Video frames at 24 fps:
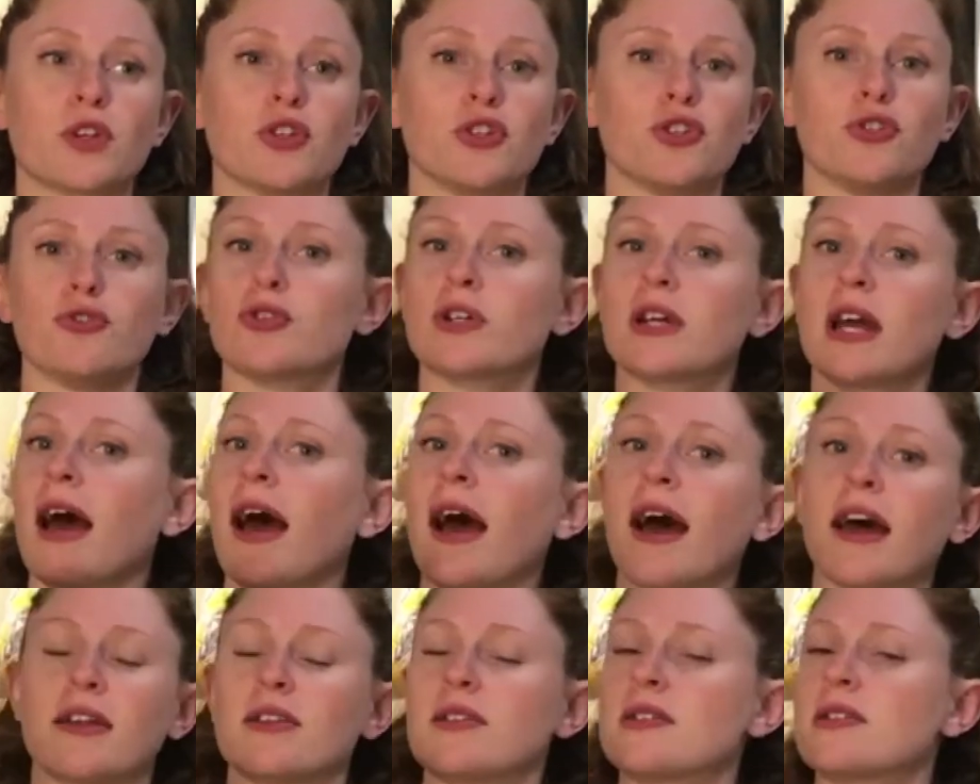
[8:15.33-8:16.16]
You
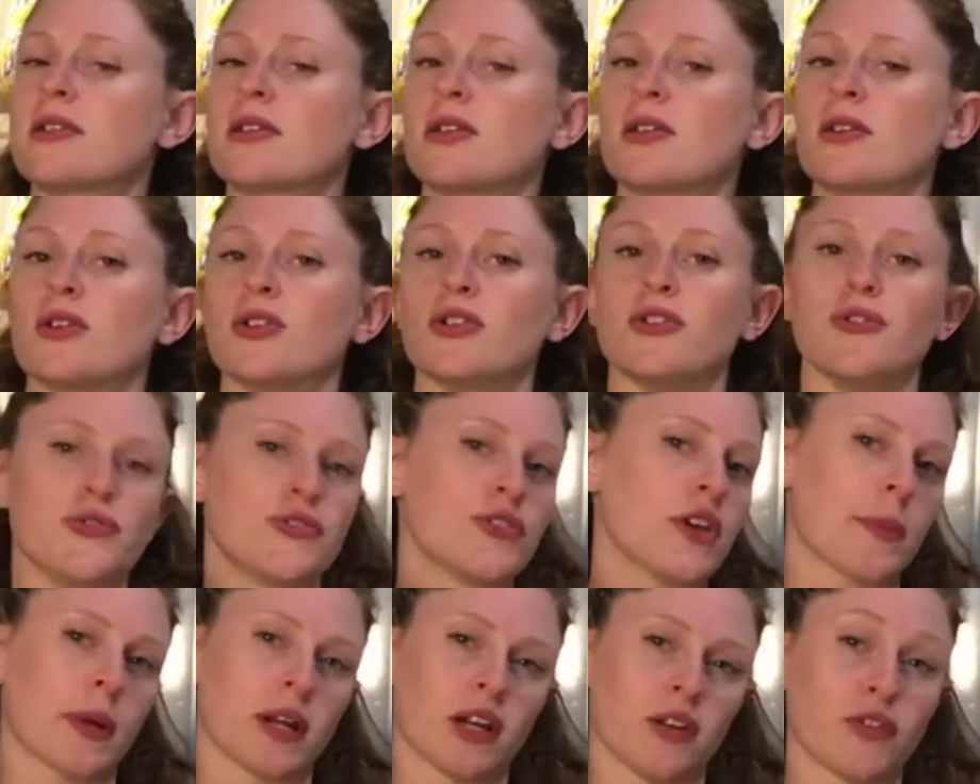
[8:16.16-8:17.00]
can't use
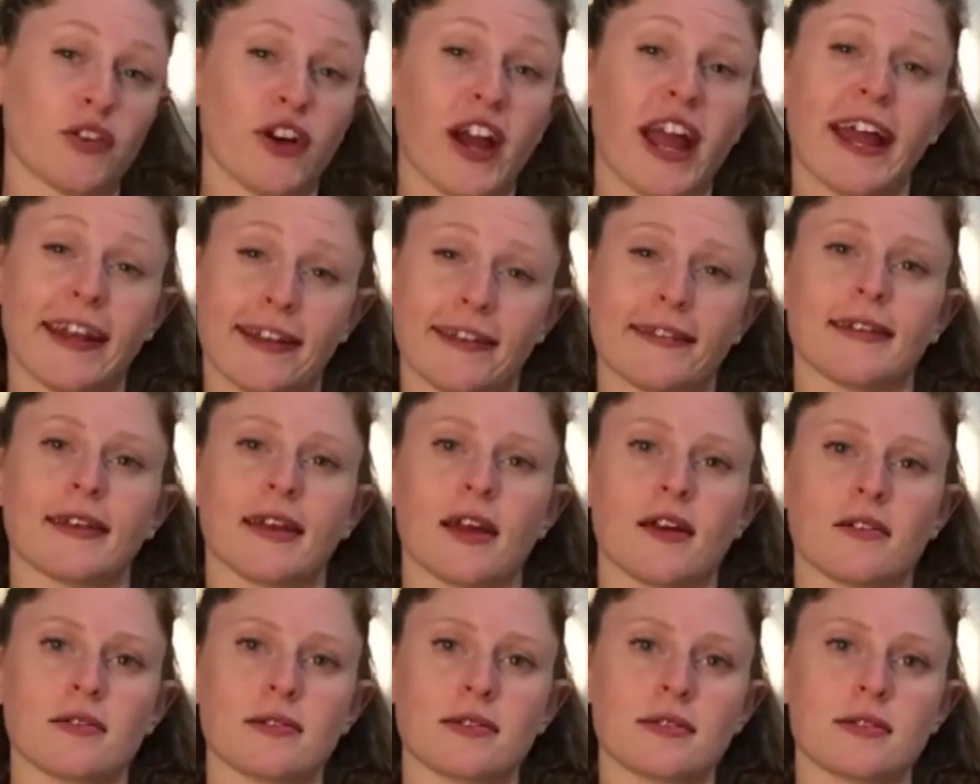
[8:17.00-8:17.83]
that money for anything
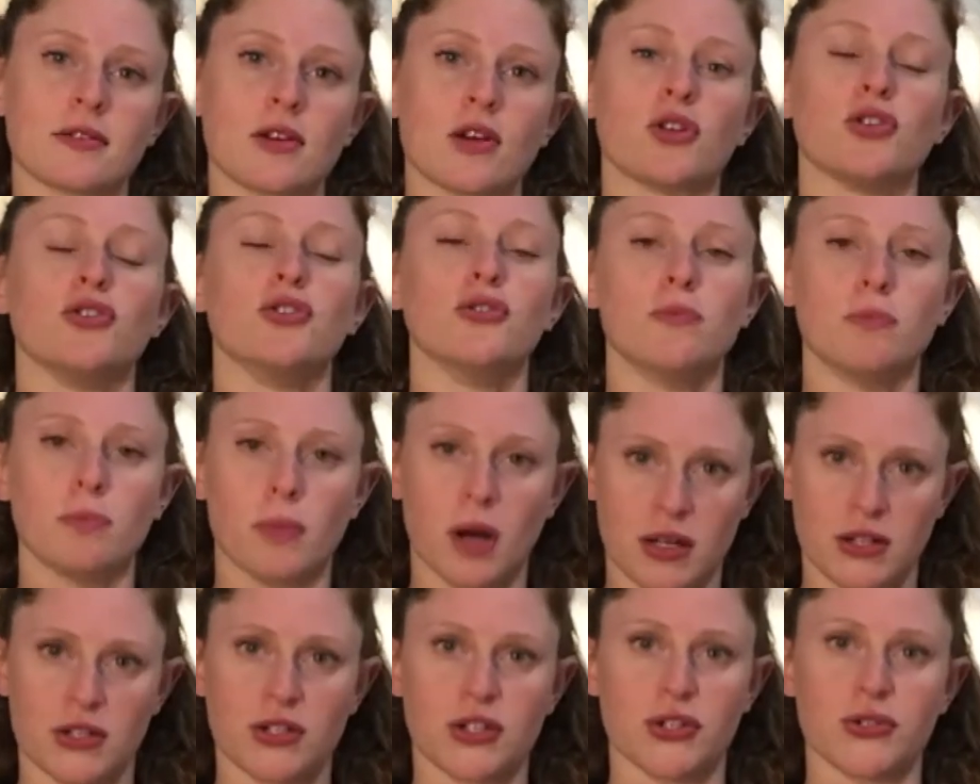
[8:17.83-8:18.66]
else. You
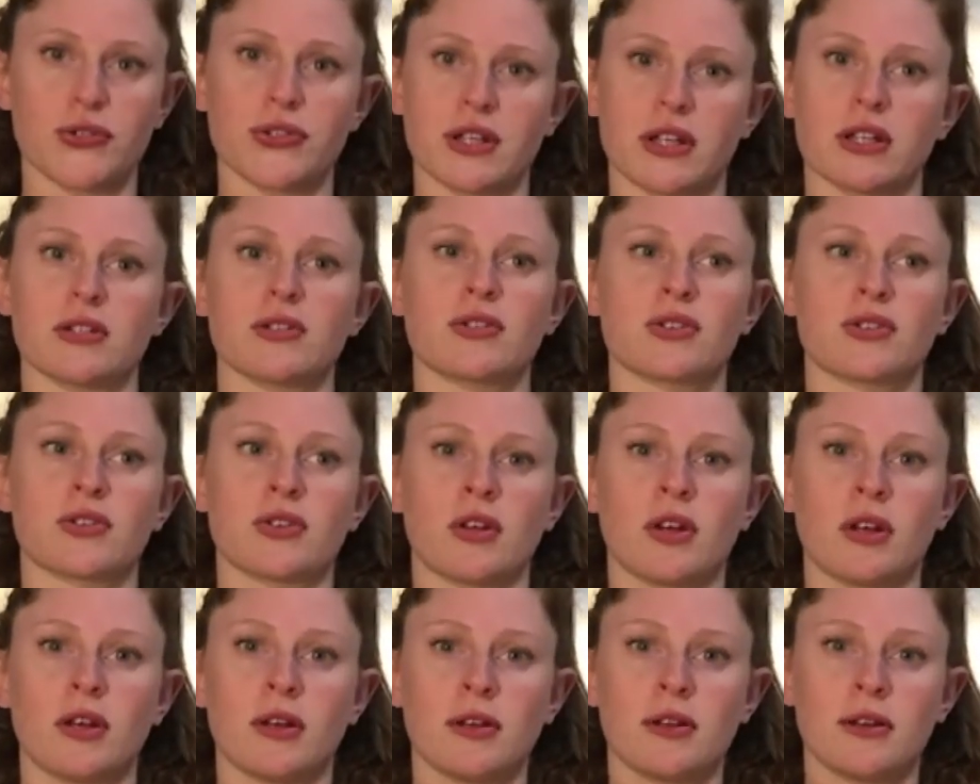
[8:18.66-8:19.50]
must use it
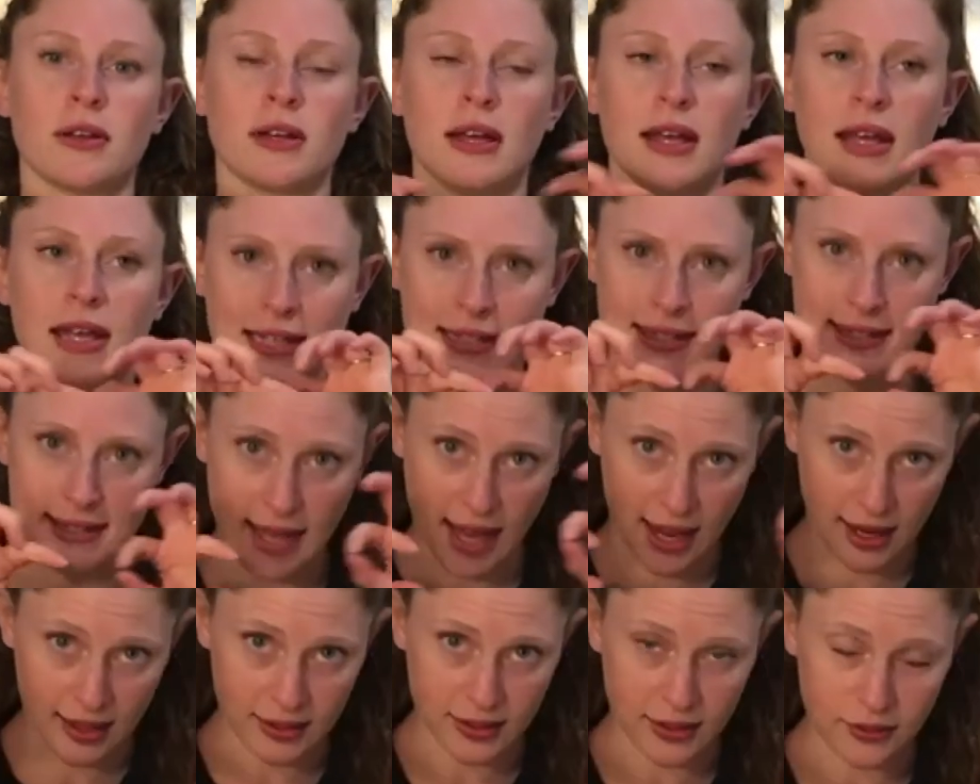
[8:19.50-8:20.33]

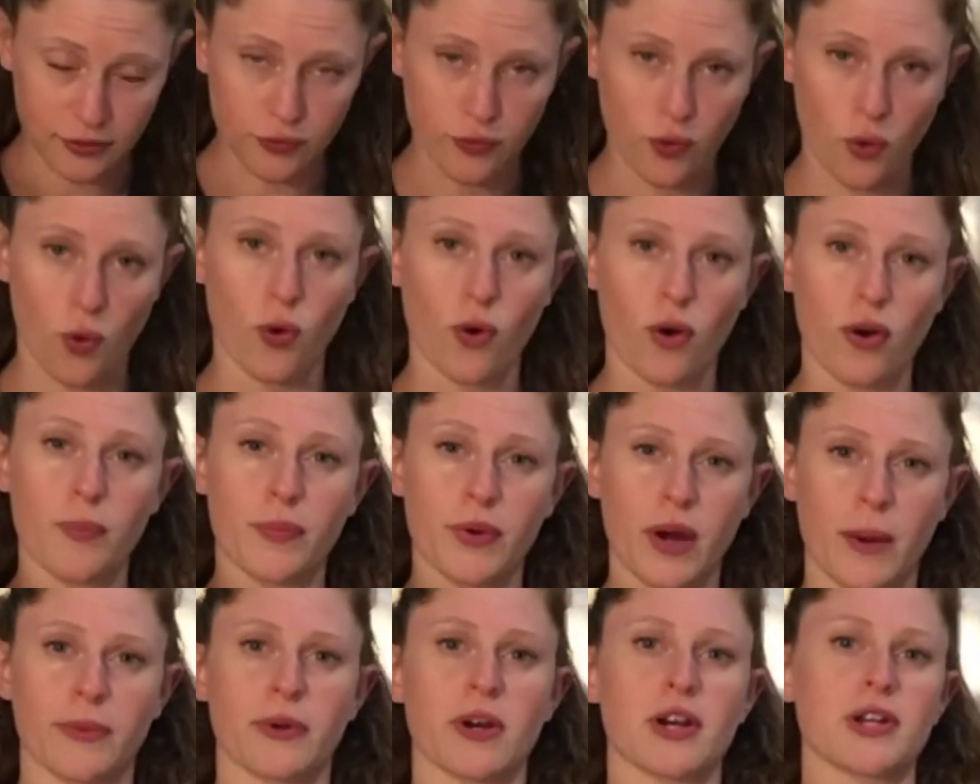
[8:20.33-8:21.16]
exactly for
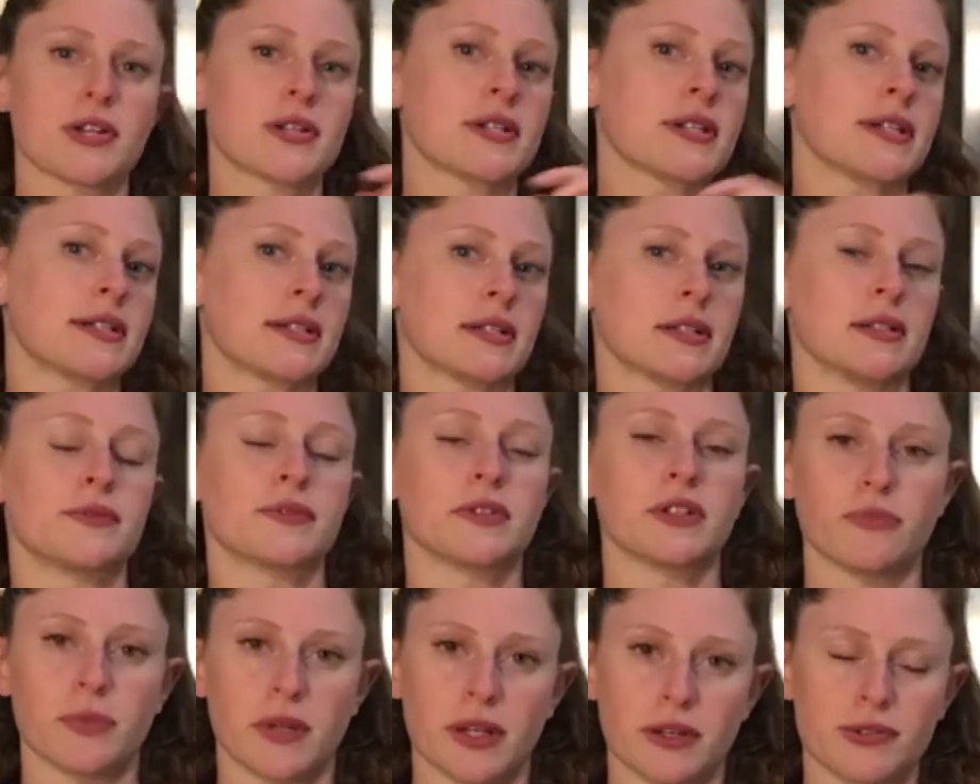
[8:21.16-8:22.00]
preparation and
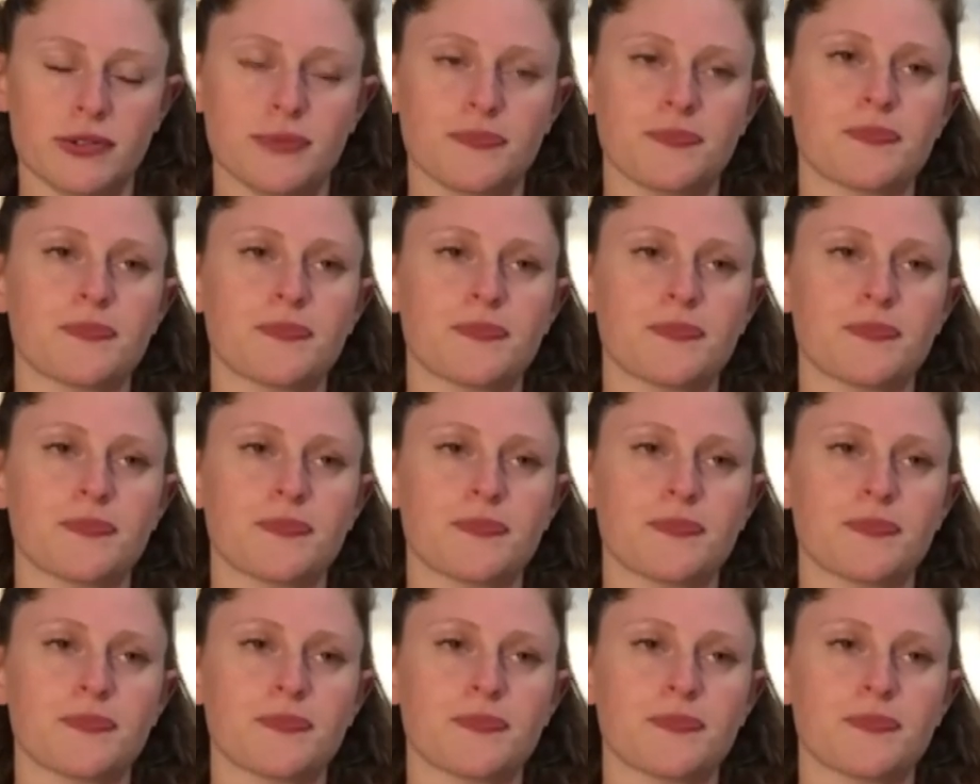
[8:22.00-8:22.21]
delivery of meals.